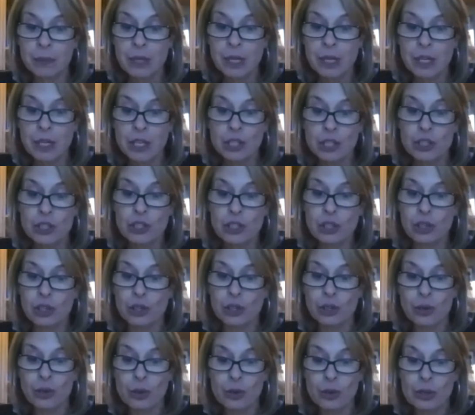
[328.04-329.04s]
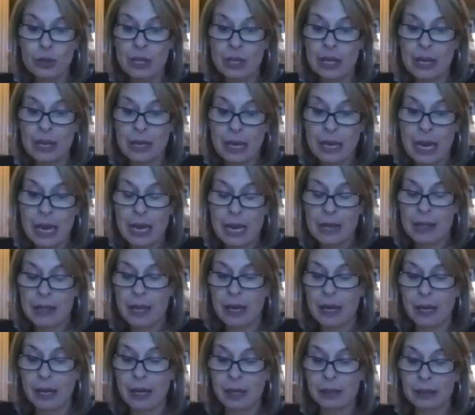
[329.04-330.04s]
So again, they
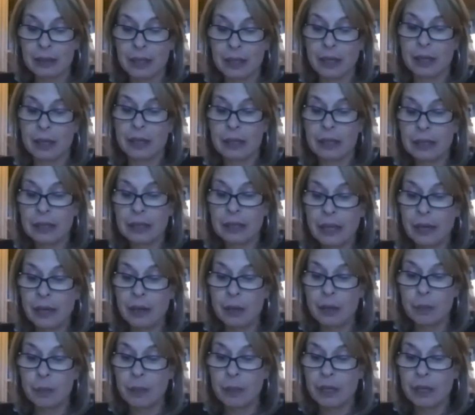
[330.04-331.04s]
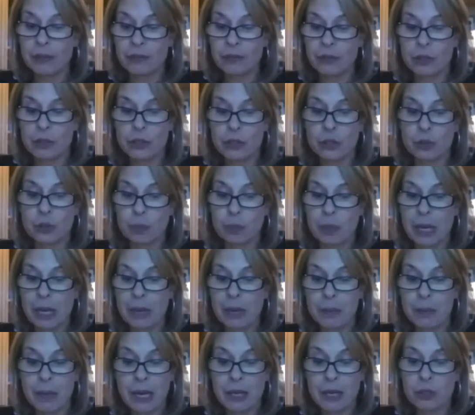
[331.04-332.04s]
are integral part of our supply
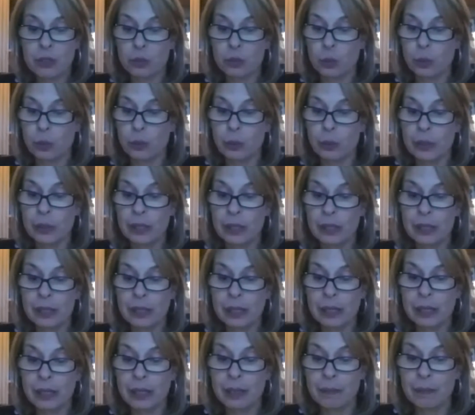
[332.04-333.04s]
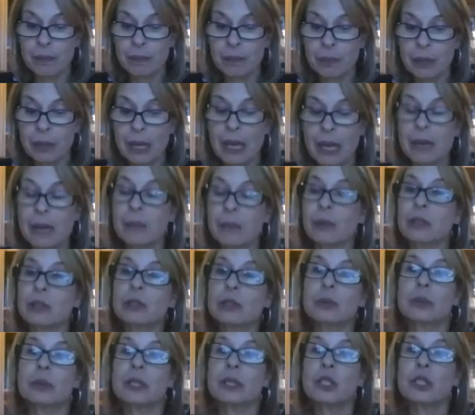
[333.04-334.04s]
base. We were able
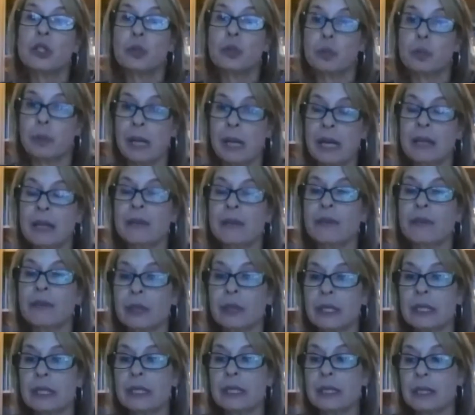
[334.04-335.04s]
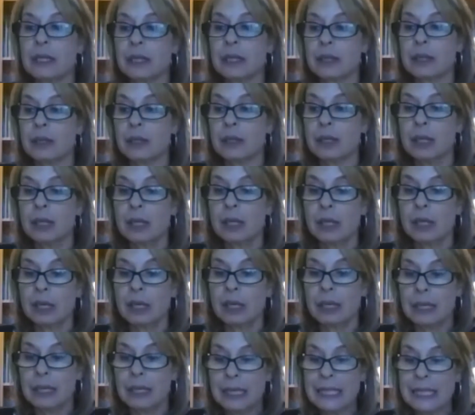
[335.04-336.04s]
to expand, for instance,
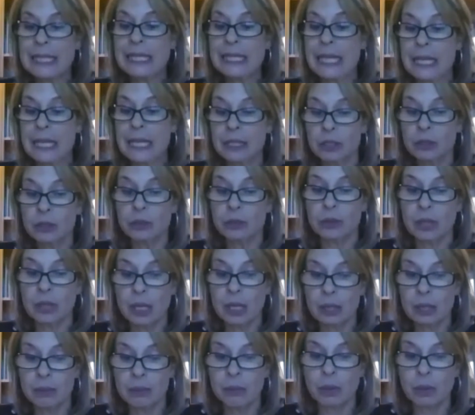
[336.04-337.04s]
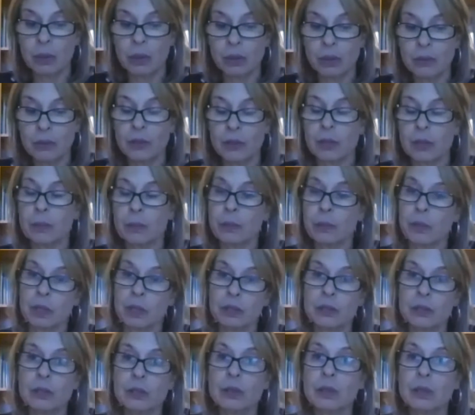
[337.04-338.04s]
and extend to them all of our
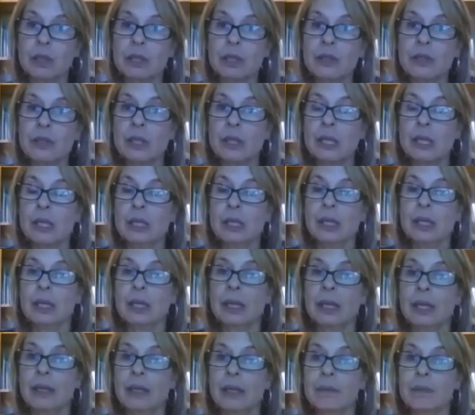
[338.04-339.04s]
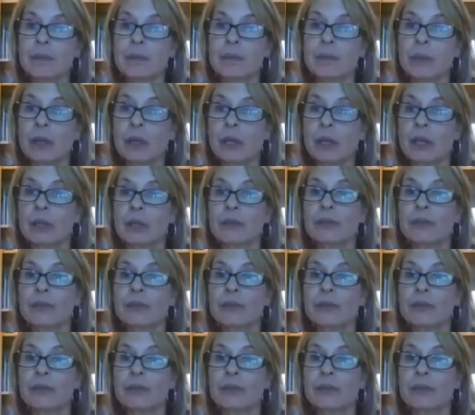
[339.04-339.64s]
protocols of